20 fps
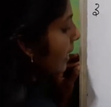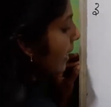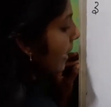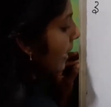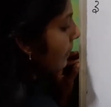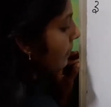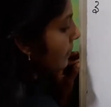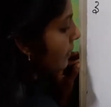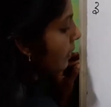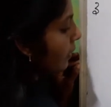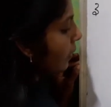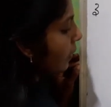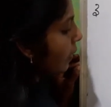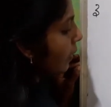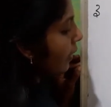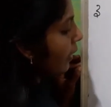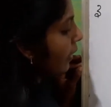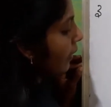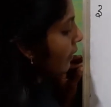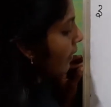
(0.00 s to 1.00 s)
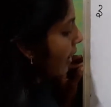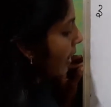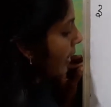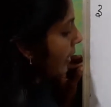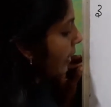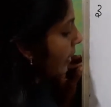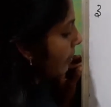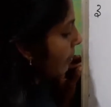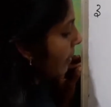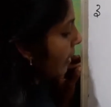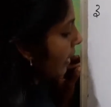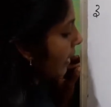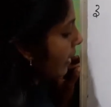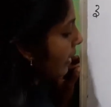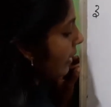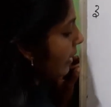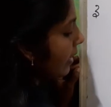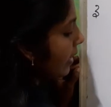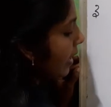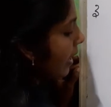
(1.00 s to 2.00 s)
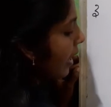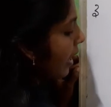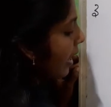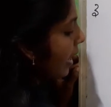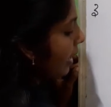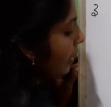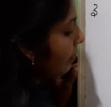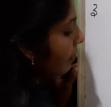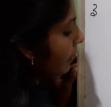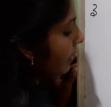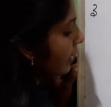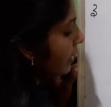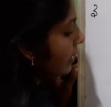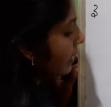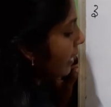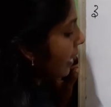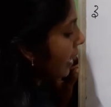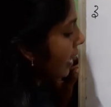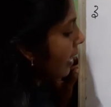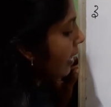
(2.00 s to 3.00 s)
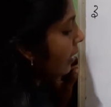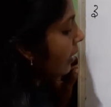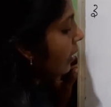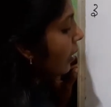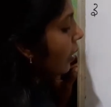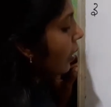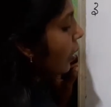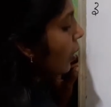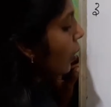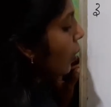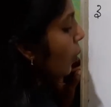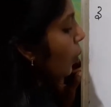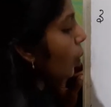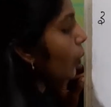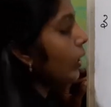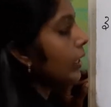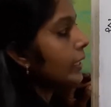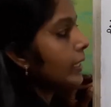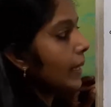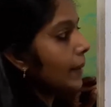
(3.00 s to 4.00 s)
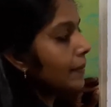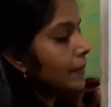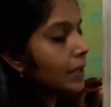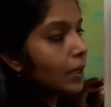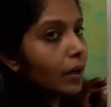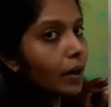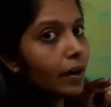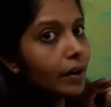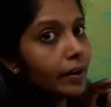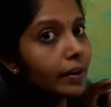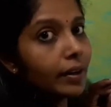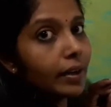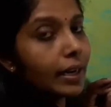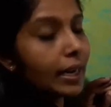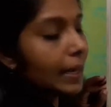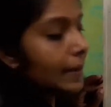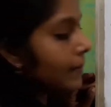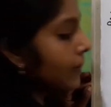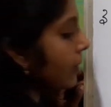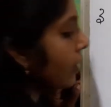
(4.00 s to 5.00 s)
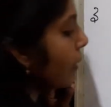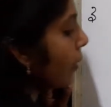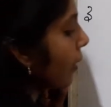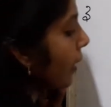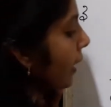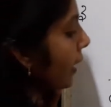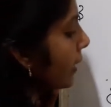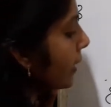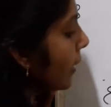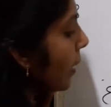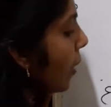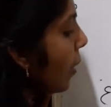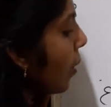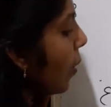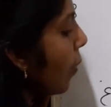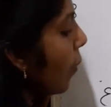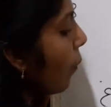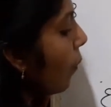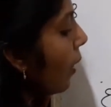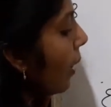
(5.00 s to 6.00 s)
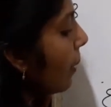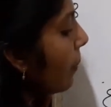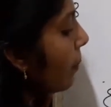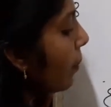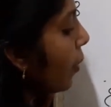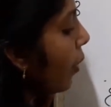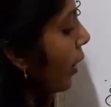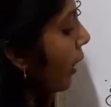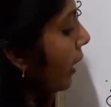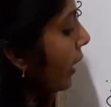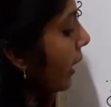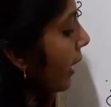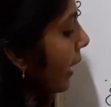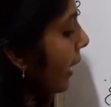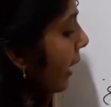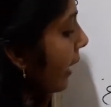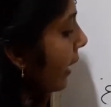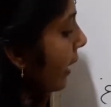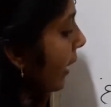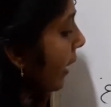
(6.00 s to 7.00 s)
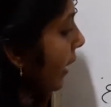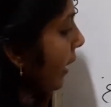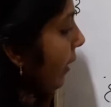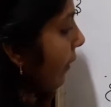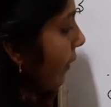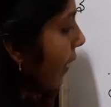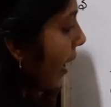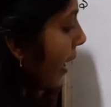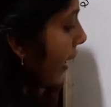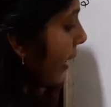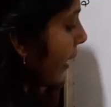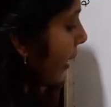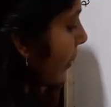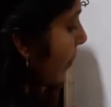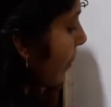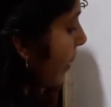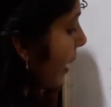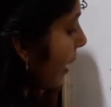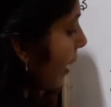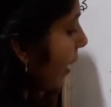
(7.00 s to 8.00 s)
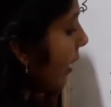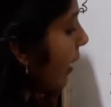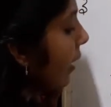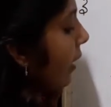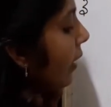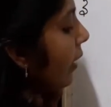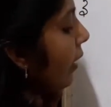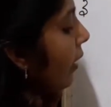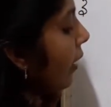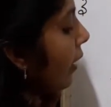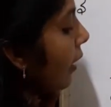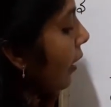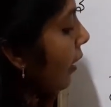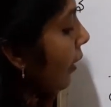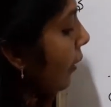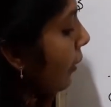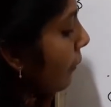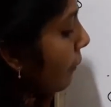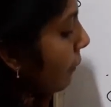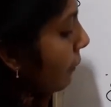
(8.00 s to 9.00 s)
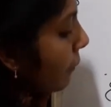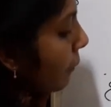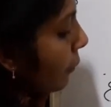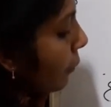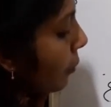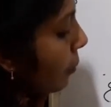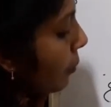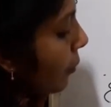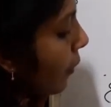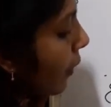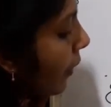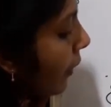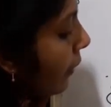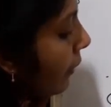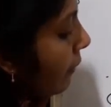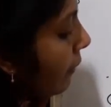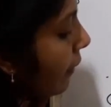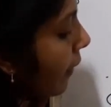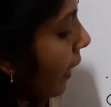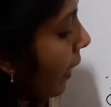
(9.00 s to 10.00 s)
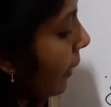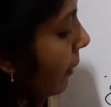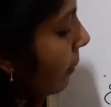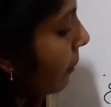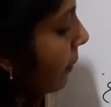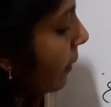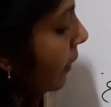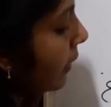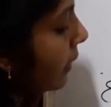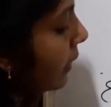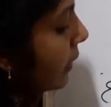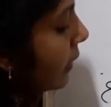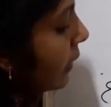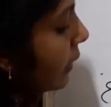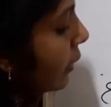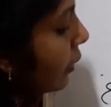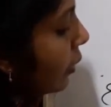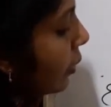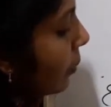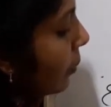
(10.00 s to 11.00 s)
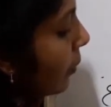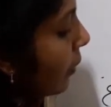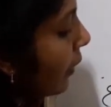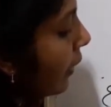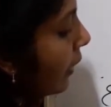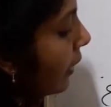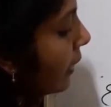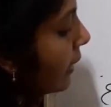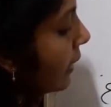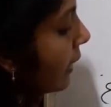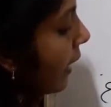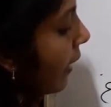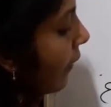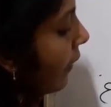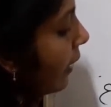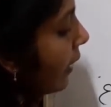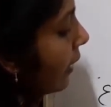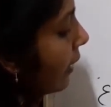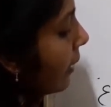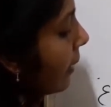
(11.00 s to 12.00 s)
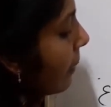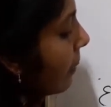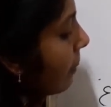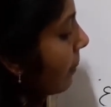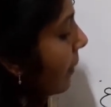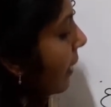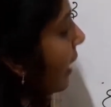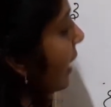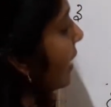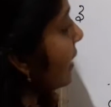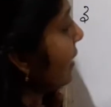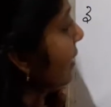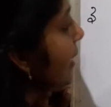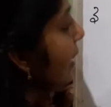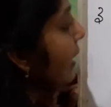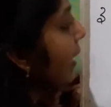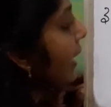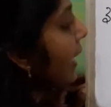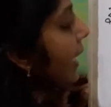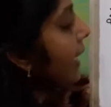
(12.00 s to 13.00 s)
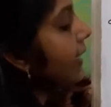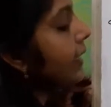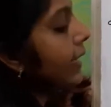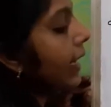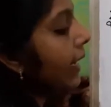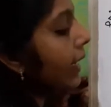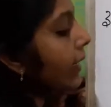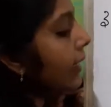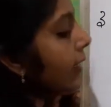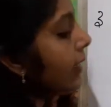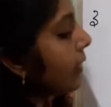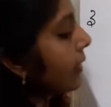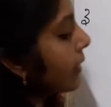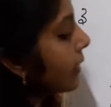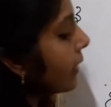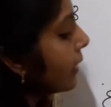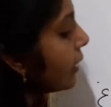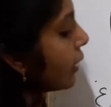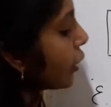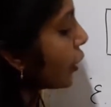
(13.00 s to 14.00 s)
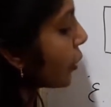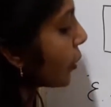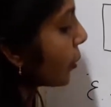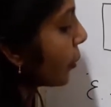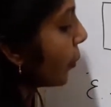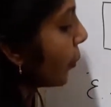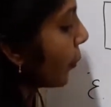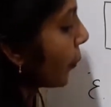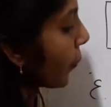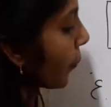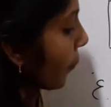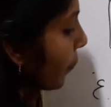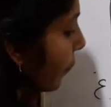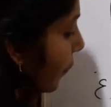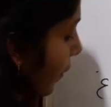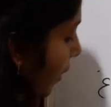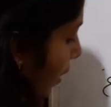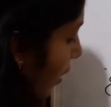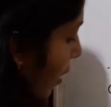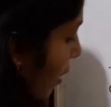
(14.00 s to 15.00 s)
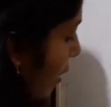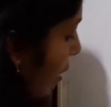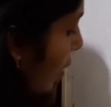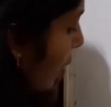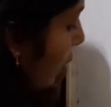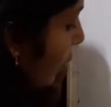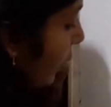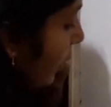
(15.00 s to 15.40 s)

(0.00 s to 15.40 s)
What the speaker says: epsilon divided by R plus R. What is epsilon? Epsilon is 1.8 divided by 4.5 plus 0.7 plus internal resistance 2. Oh,